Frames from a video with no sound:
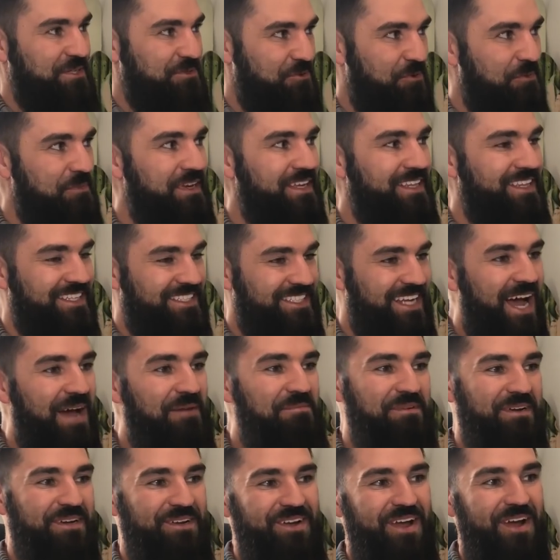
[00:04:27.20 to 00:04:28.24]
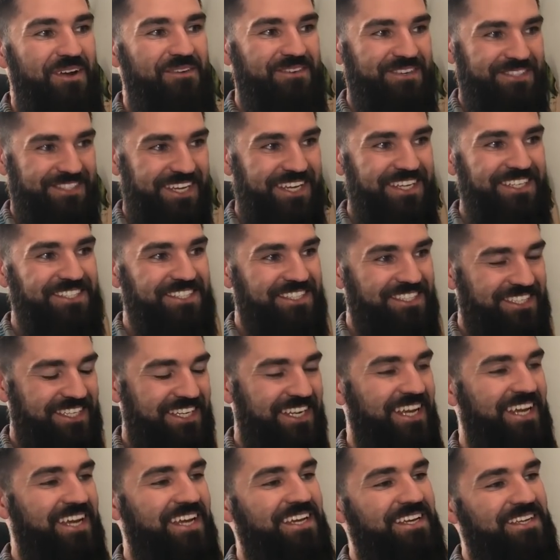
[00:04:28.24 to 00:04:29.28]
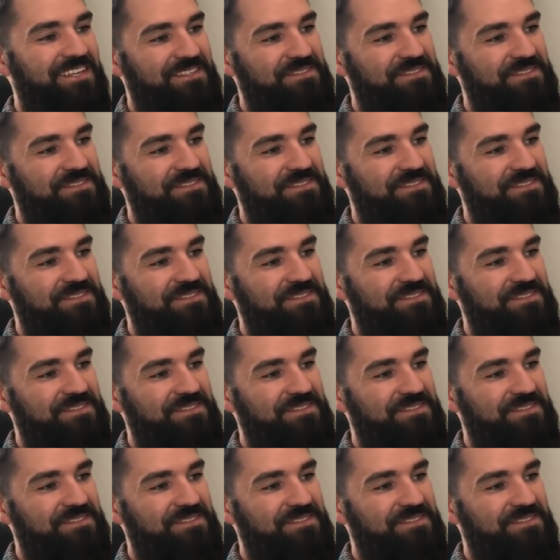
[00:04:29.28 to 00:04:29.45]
Which will be the topic of your conversation yes.